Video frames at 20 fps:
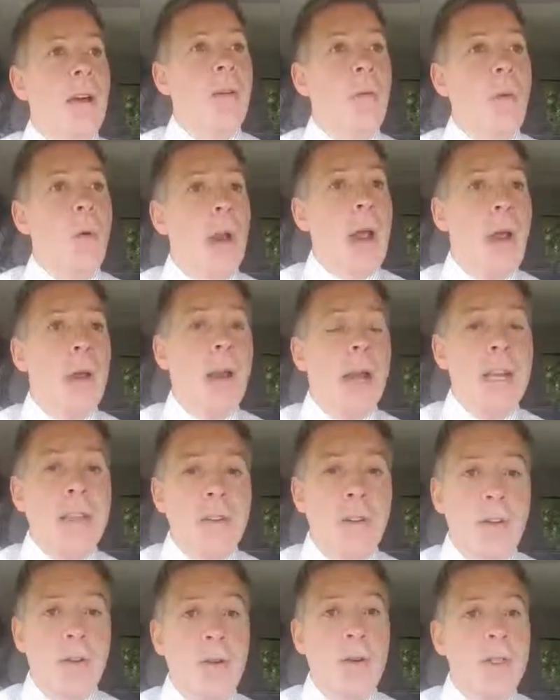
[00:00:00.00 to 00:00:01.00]
What I like
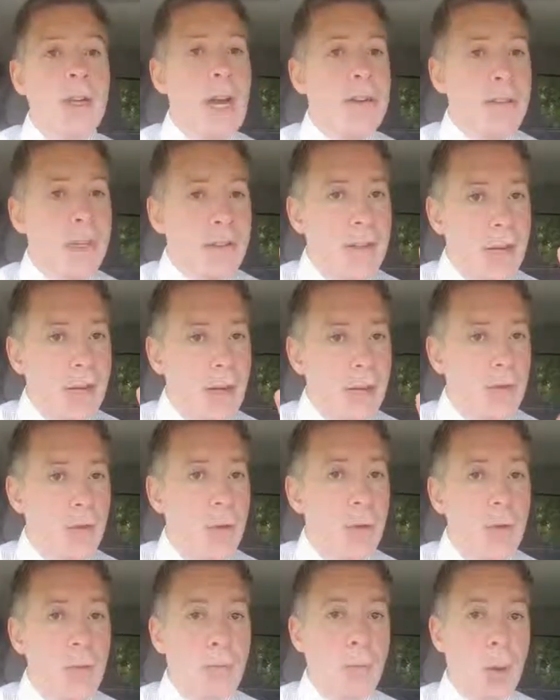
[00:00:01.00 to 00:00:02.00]
to do is actually take a
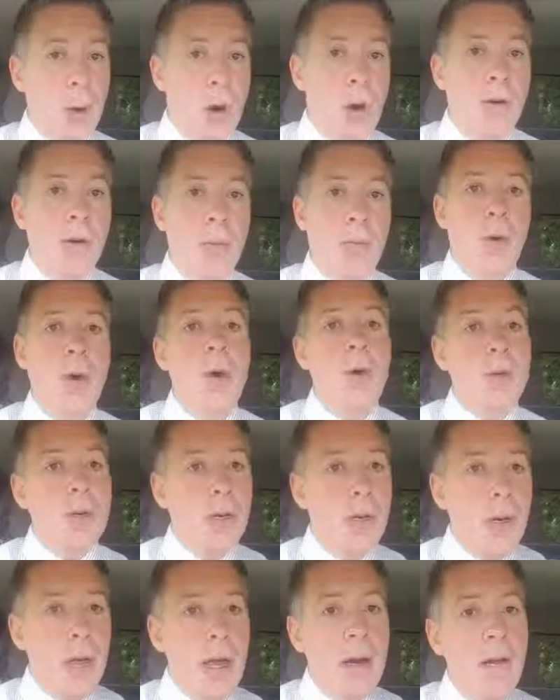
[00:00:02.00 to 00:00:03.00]
two pronged approach
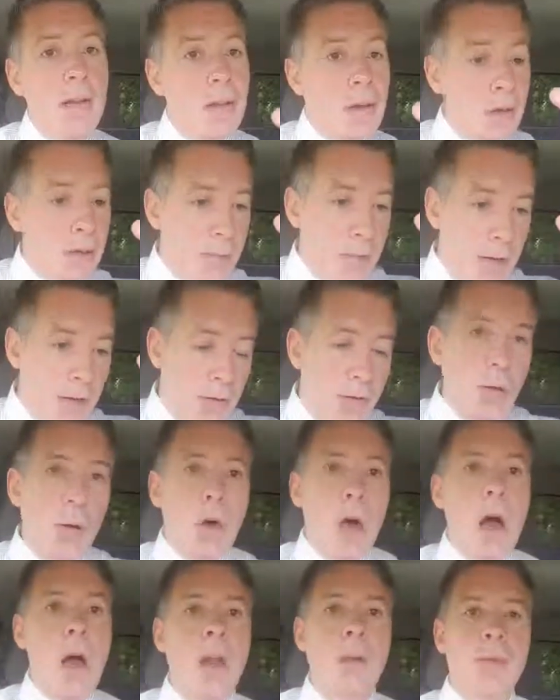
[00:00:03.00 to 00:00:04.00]
and, and literally make two
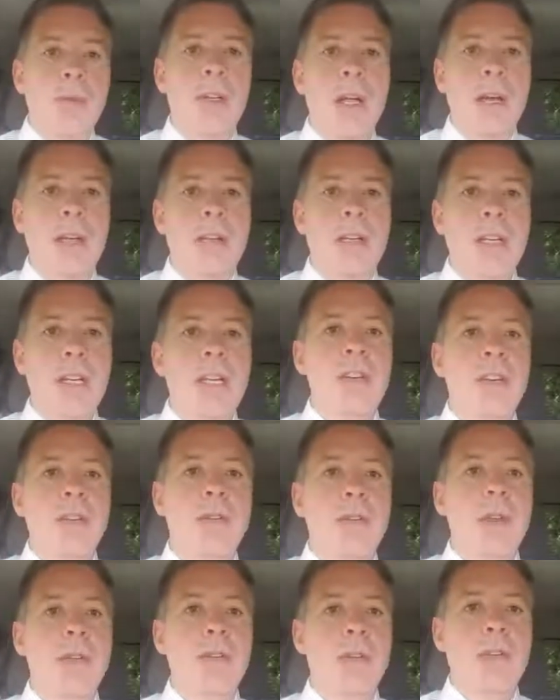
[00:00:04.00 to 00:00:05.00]
columns next to each of
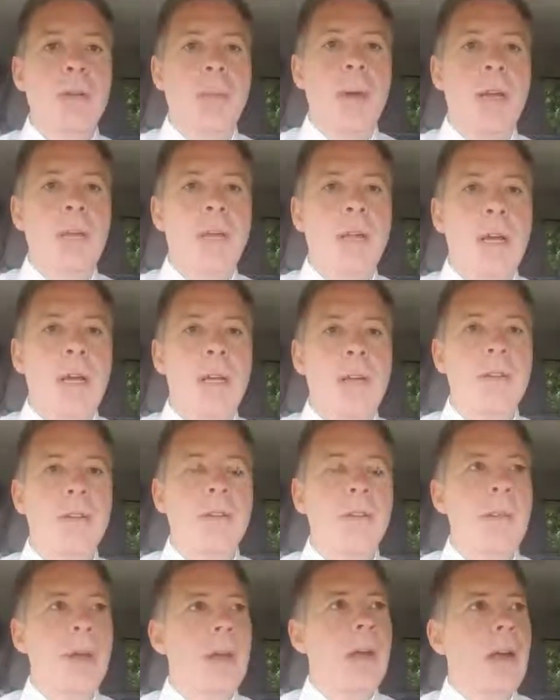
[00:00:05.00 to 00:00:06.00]
those expense lines
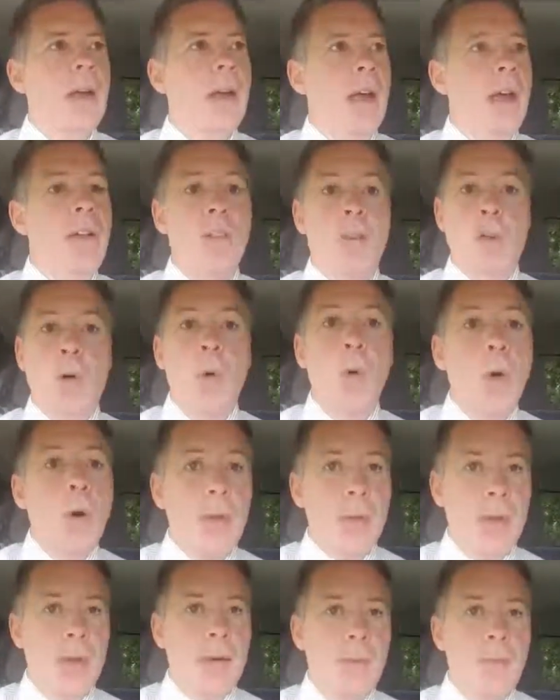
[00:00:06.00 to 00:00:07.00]
and score
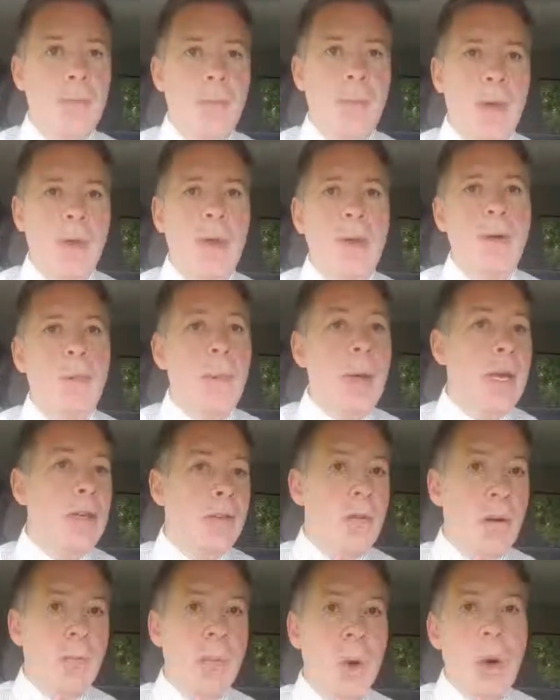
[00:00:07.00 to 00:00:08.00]
them
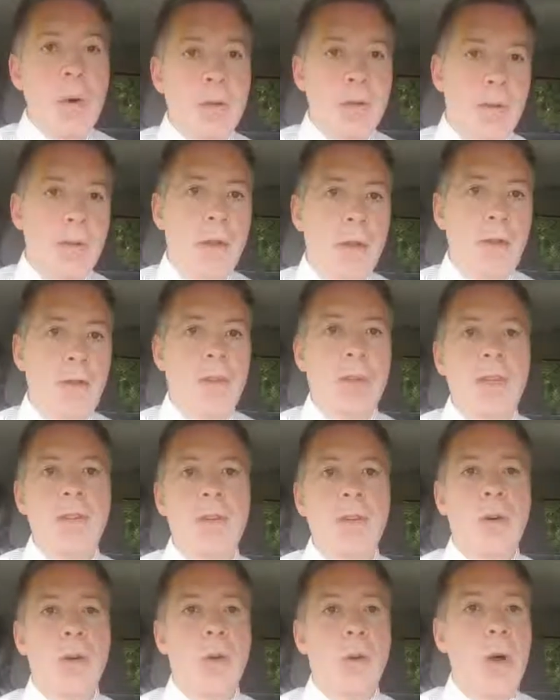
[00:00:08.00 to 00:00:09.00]
based on both of those. And
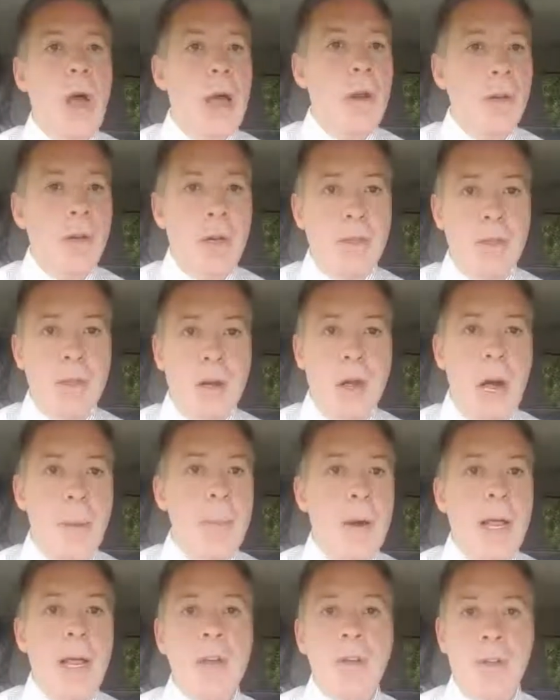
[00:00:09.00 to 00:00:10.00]
so I look at the
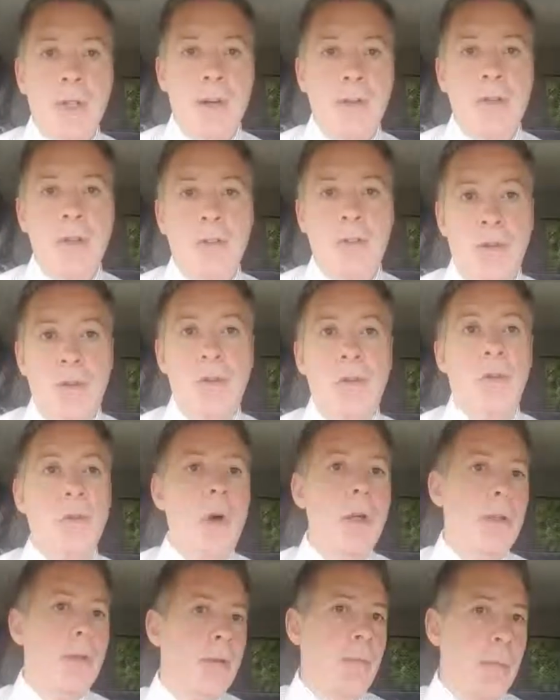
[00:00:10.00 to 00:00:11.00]
combination of the two,
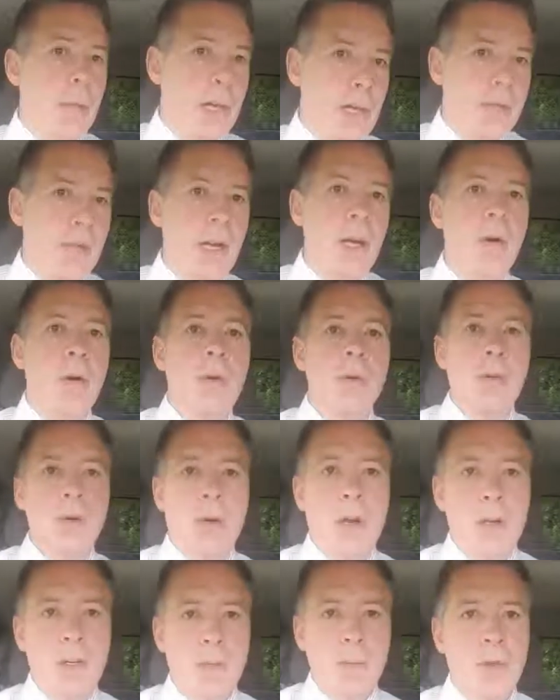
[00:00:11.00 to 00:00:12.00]
whether it be sales or
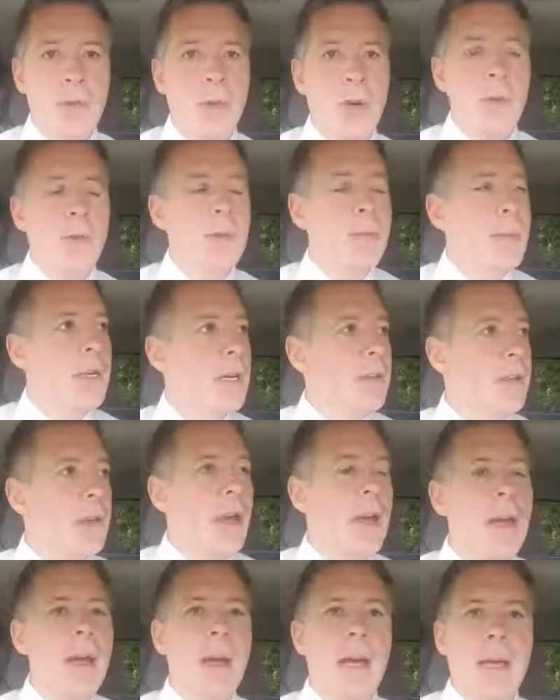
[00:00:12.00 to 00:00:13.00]
customer service, because
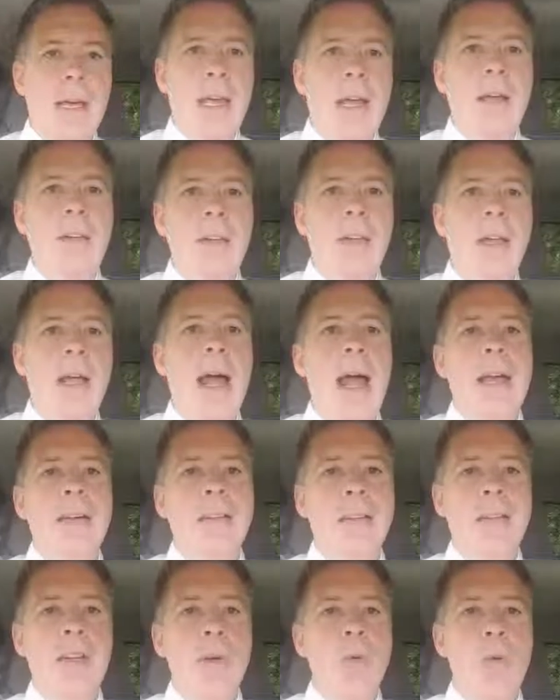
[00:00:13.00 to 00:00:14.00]
again, the
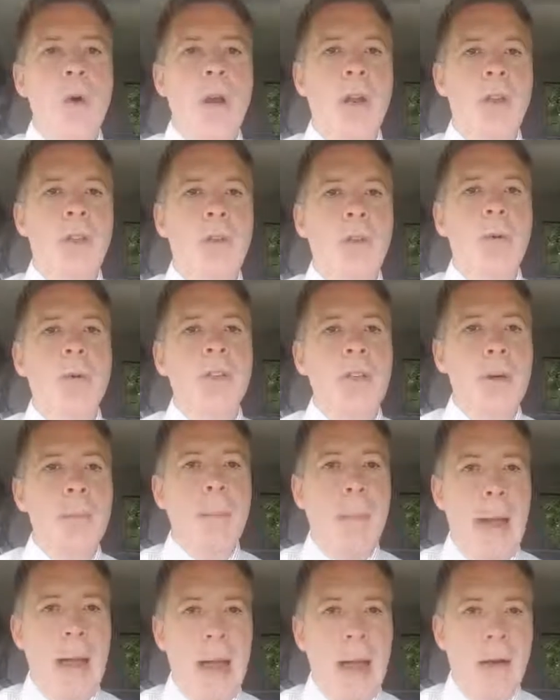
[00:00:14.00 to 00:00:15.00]
last thing you want to do is
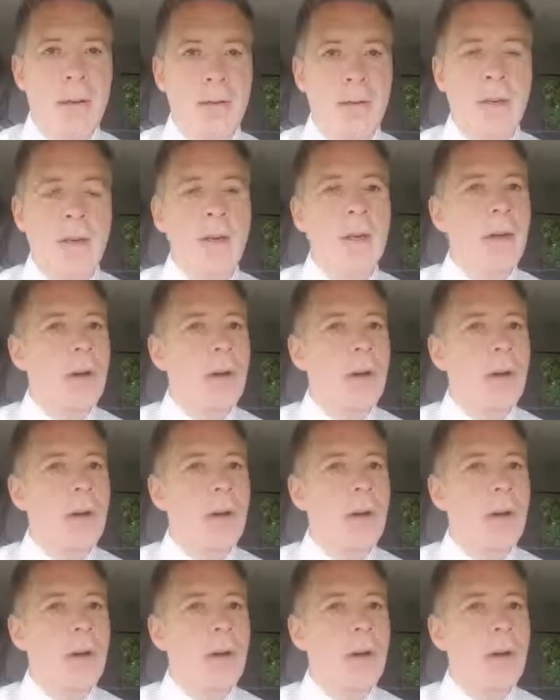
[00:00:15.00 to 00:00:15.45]
impact